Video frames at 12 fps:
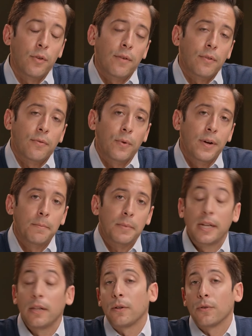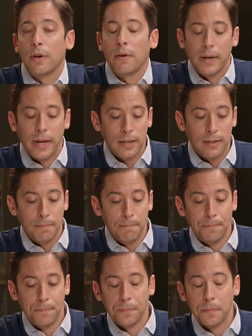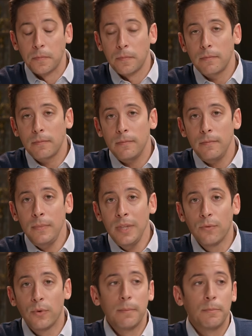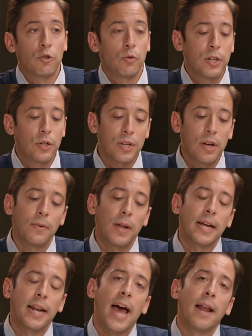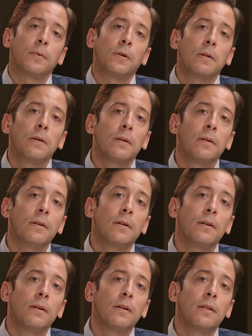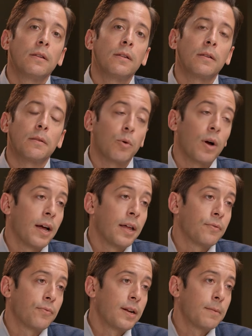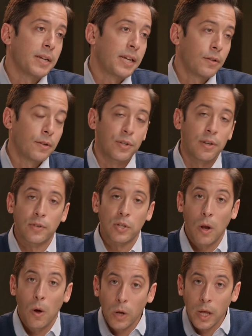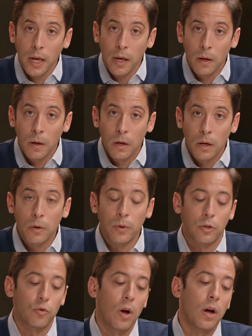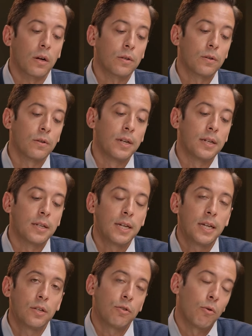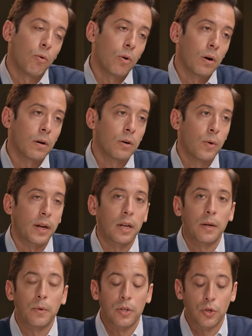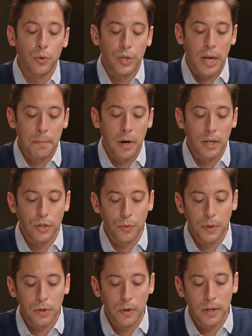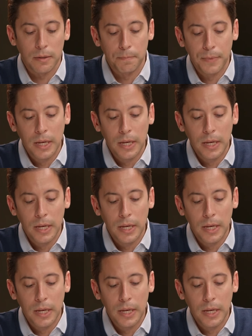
You have the freedom to kill yourself, I guess. Freedom to treat yourself like an animal, and the, pro- and the freedom to kill yourself slowly with drugs and disease, or quickly with the suicide pod in Switzerland.